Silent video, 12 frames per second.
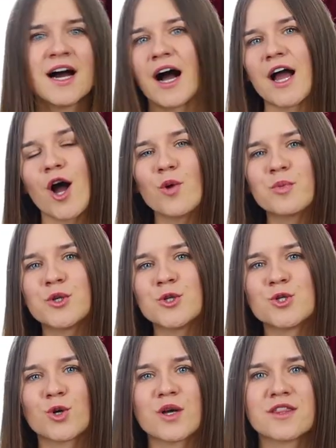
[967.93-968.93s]
I hope you
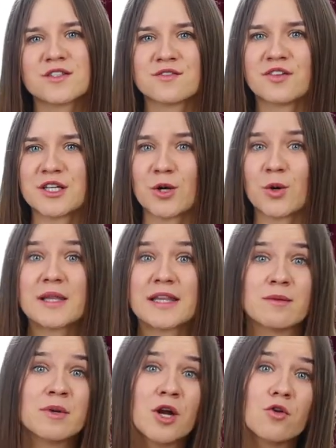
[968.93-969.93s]
enjoyed this video.
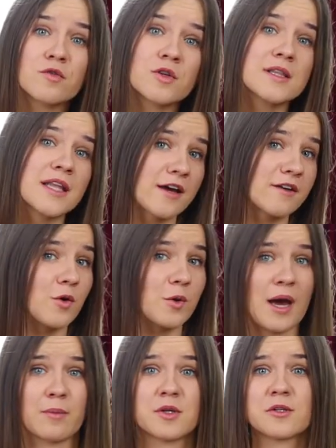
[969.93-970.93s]
Let me know if you like
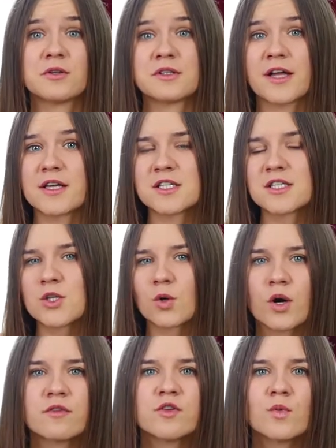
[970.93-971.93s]
vocabulary lessons
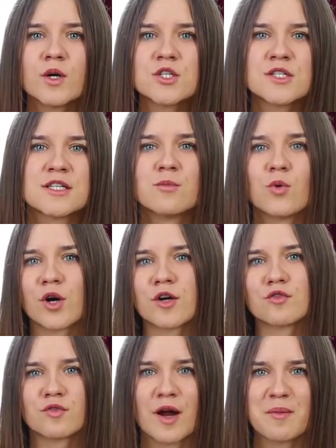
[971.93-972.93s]
or if you want to see more
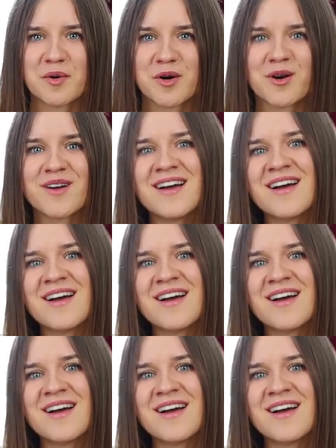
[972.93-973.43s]
grammar.